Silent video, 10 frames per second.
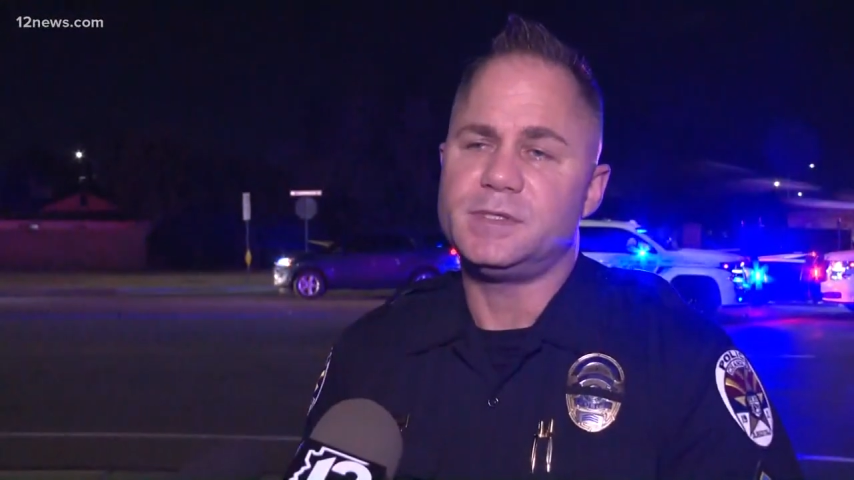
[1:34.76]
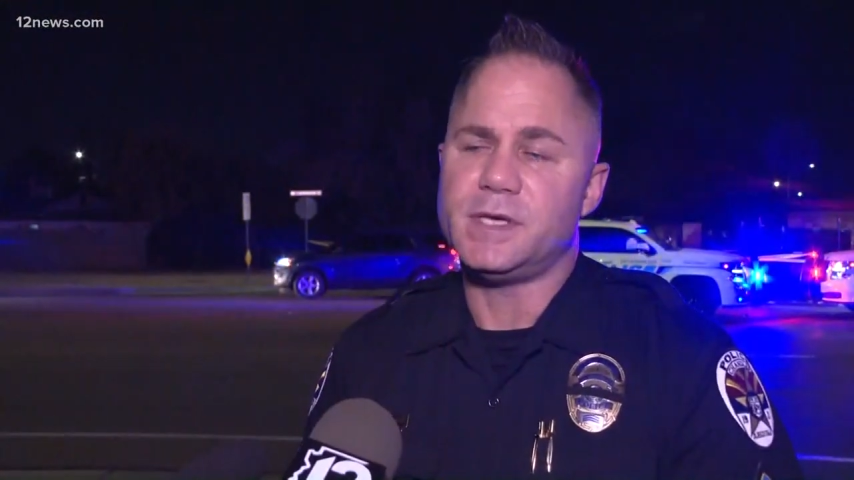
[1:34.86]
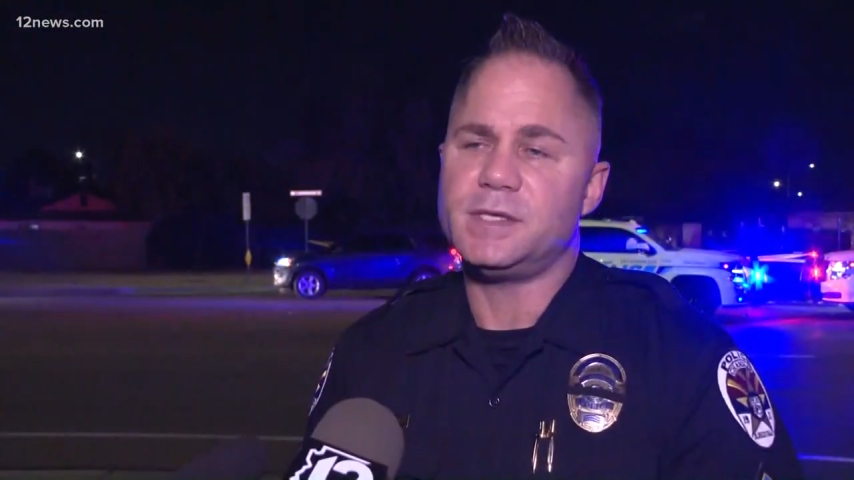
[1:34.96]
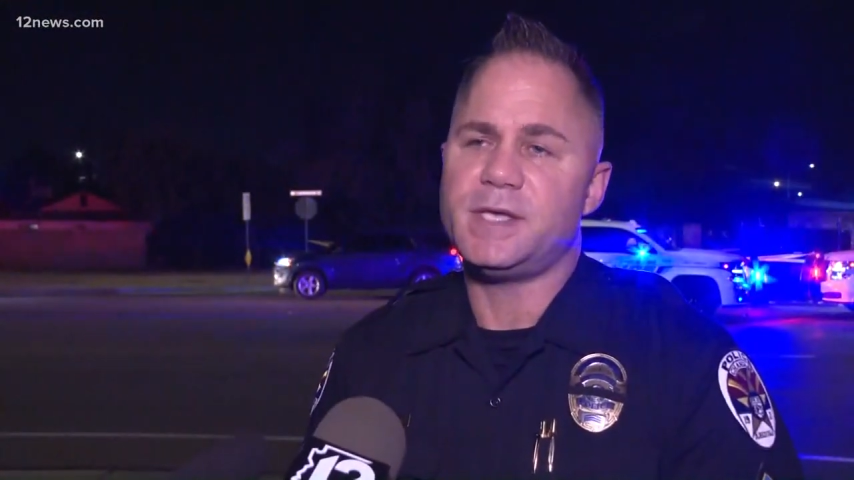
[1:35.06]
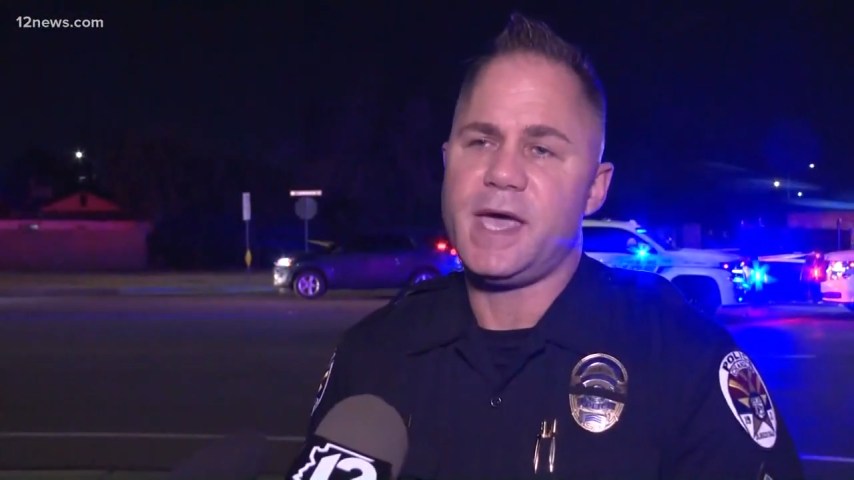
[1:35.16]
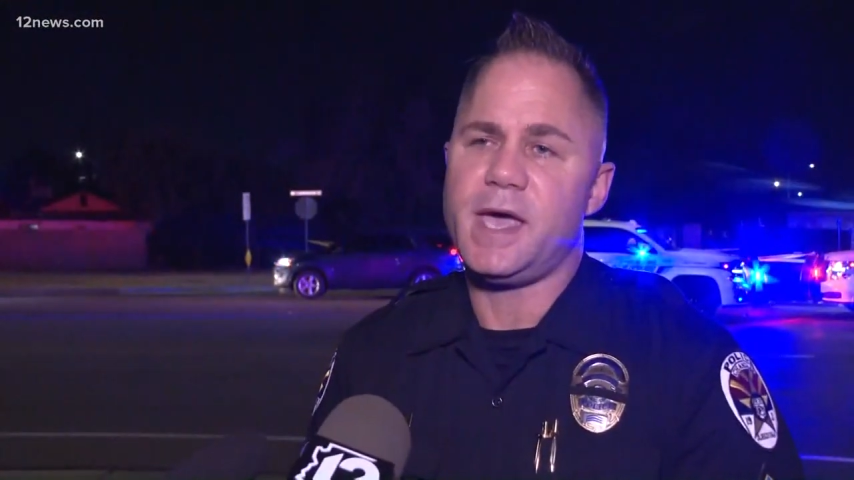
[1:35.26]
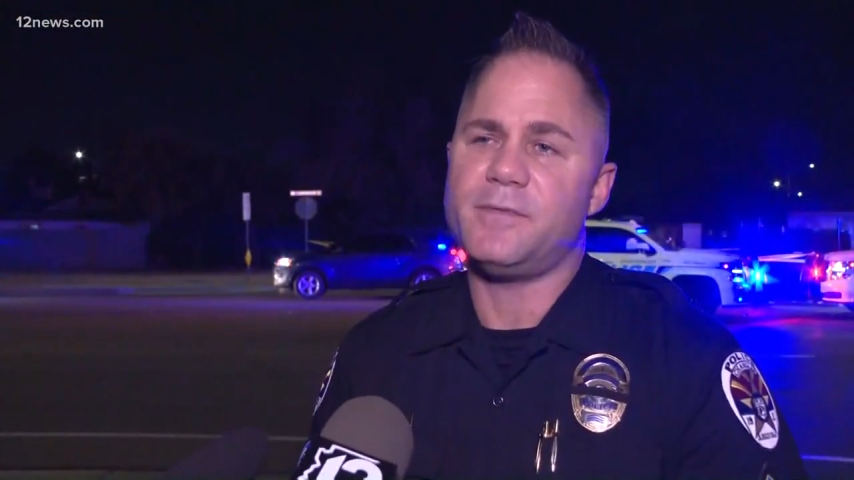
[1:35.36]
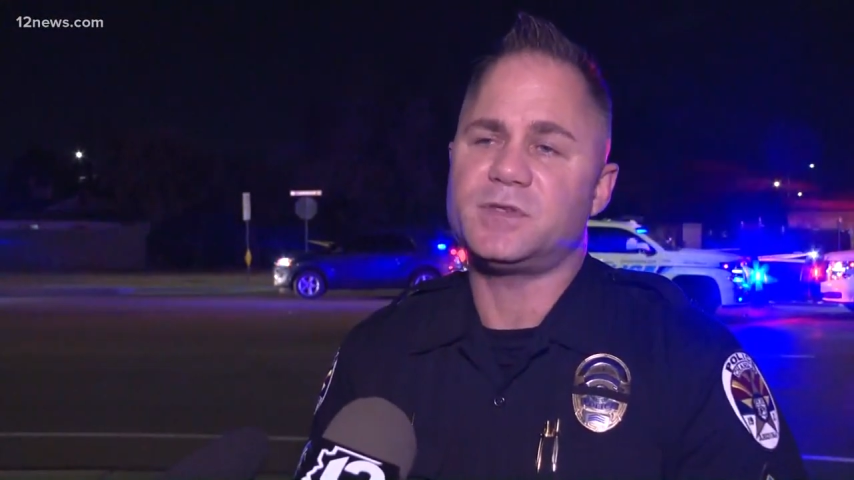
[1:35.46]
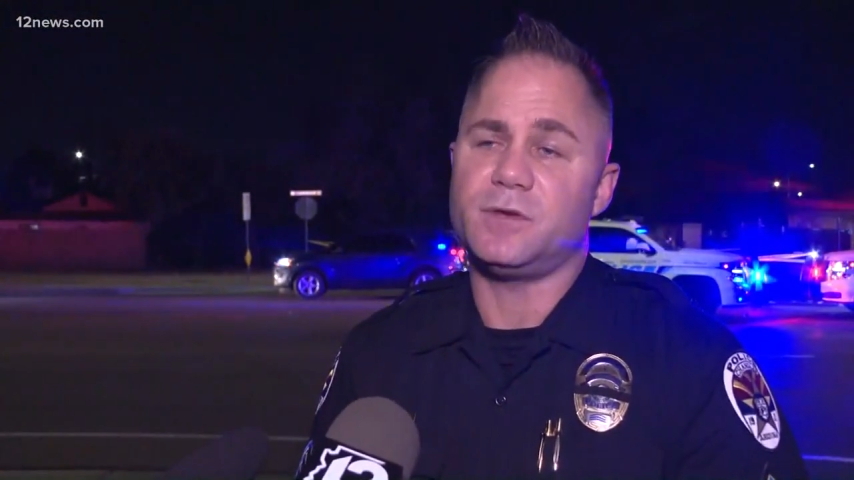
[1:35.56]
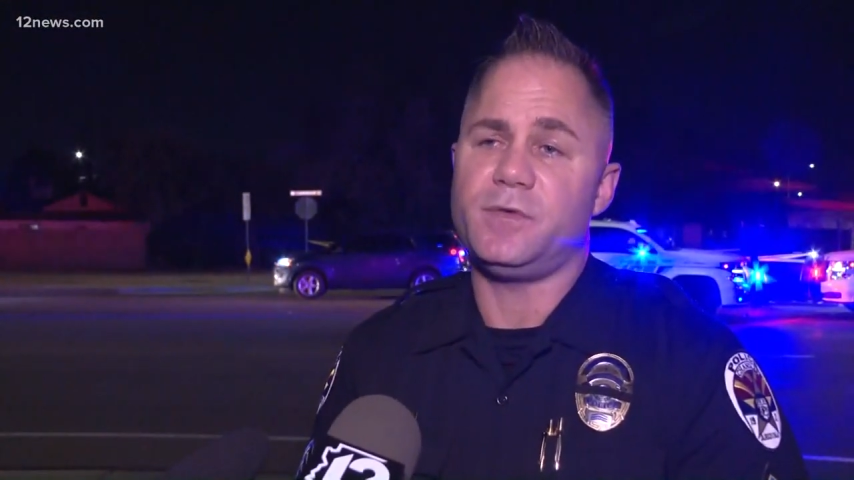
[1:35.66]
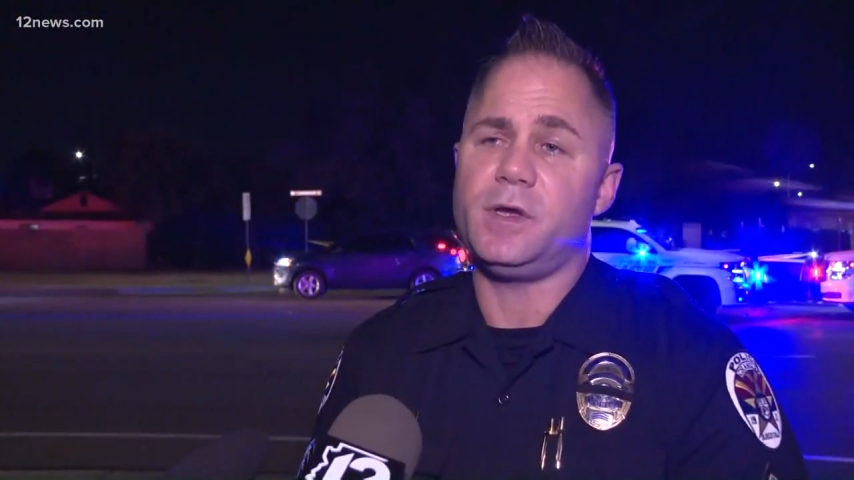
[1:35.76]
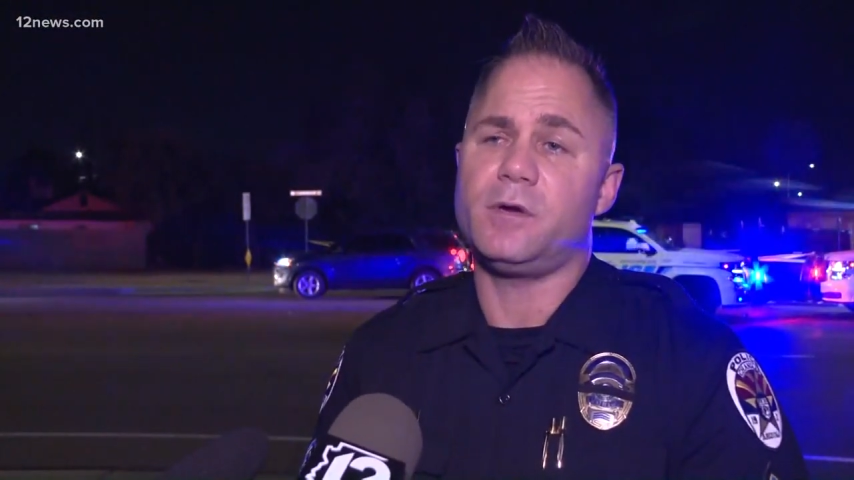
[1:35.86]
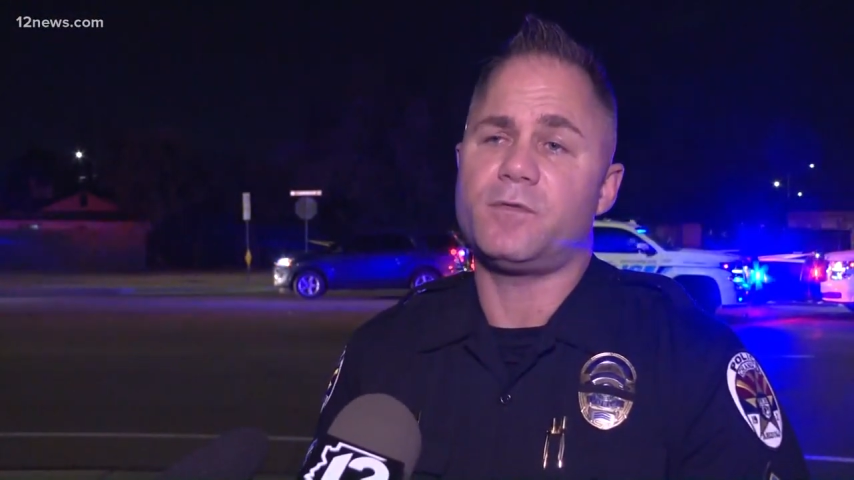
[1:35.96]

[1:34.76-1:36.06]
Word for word: does have severe